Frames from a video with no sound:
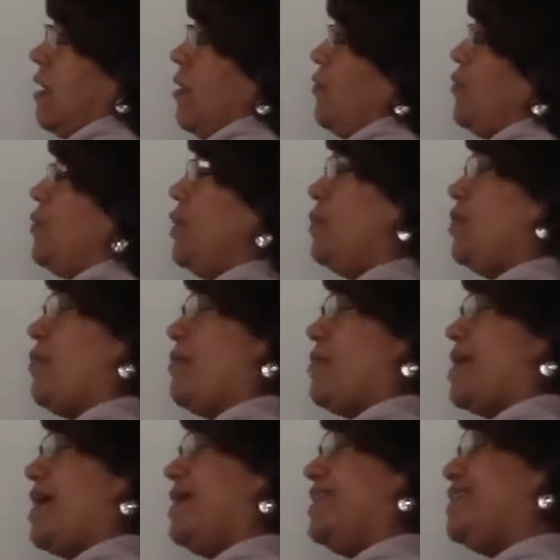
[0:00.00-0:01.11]
Remember, the
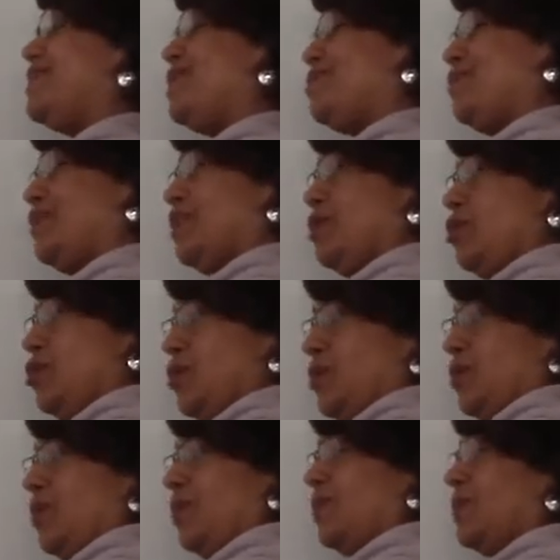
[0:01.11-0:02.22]
minus goes with the
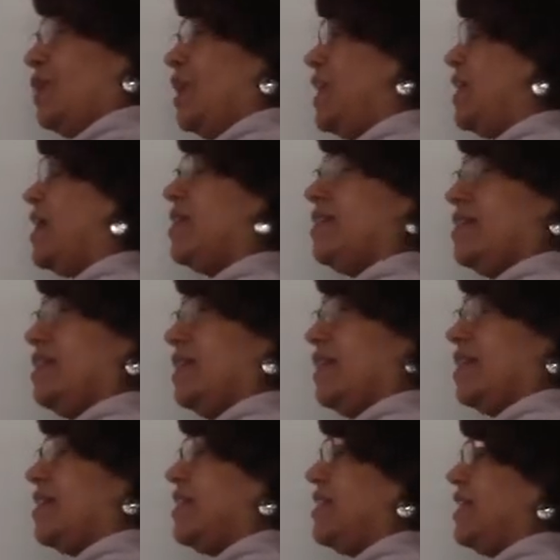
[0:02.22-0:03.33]
2, not the
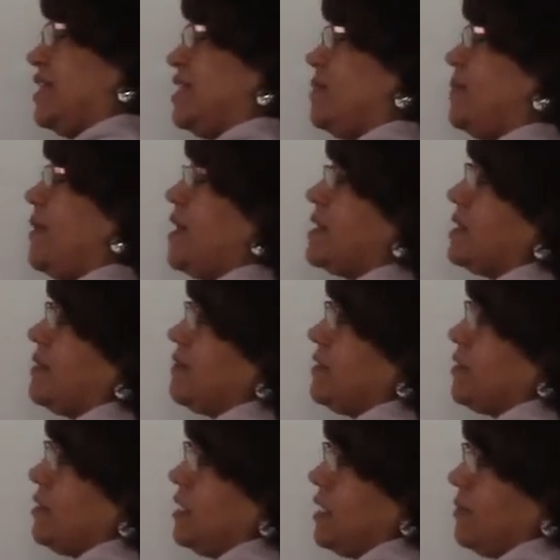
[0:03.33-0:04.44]
10. The 10 is positive, so
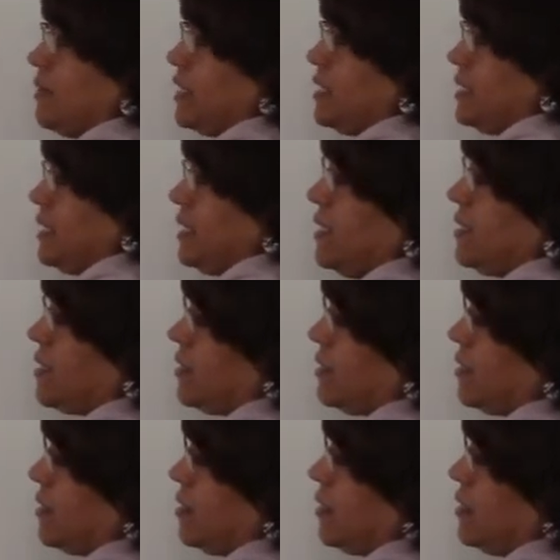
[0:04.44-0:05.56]
10 minus is
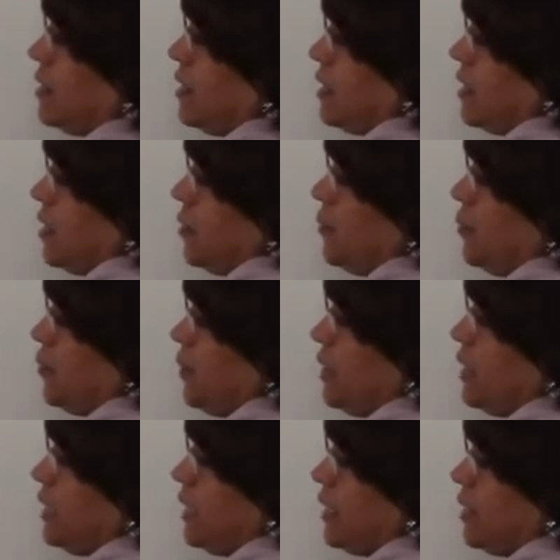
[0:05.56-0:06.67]
gone.
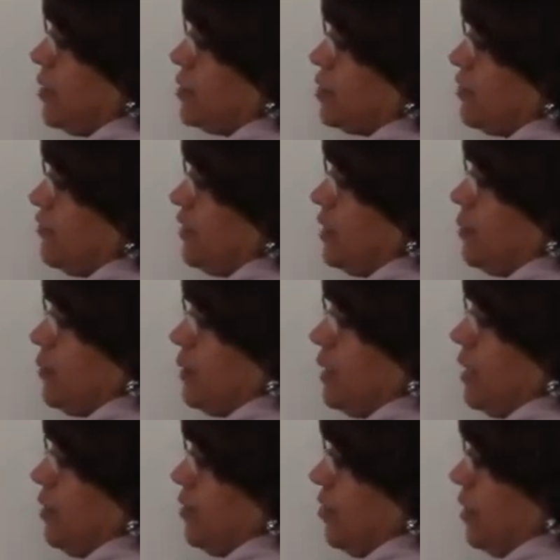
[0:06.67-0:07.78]
Bring down, don't forget to bring
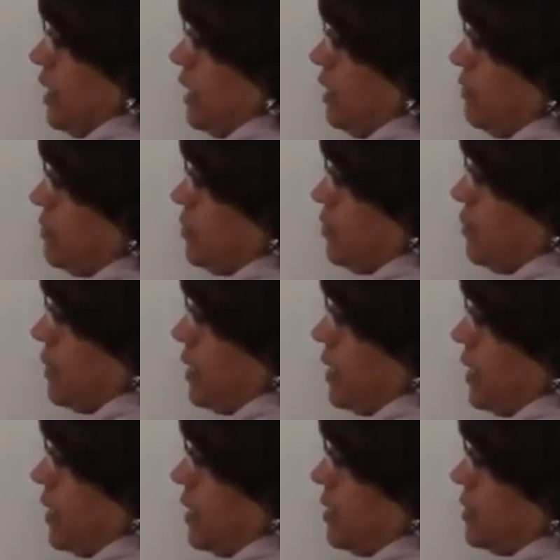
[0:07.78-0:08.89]
down your negative
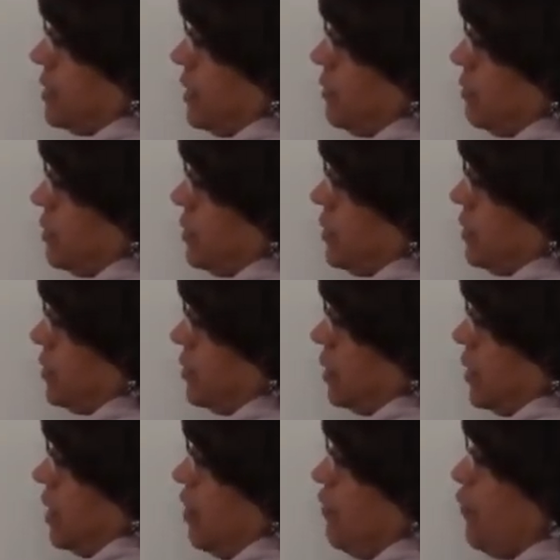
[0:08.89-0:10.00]
2y is equal to
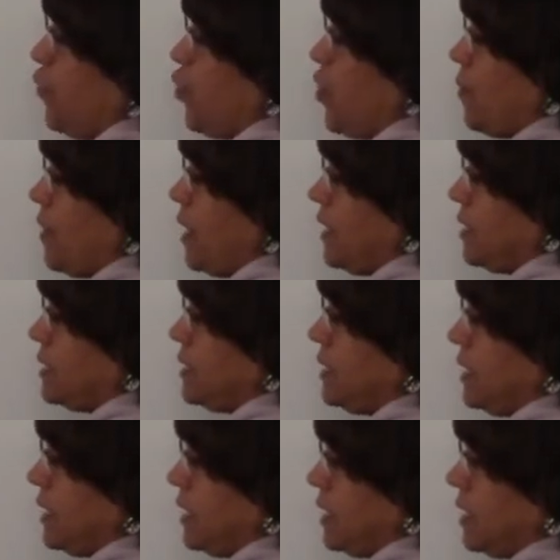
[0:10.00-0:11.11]
4 minus
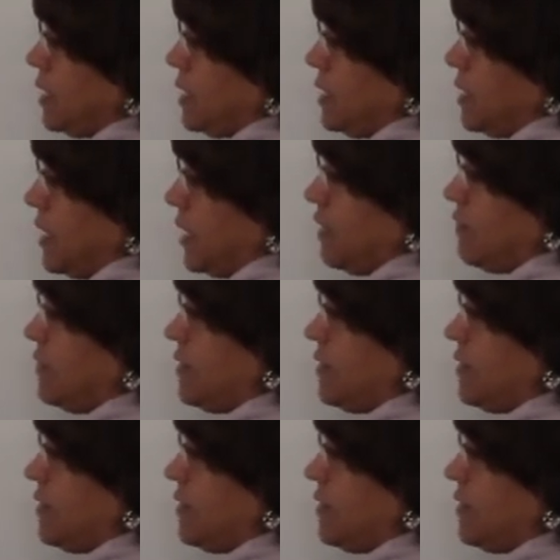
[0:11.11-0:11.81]
10 is negative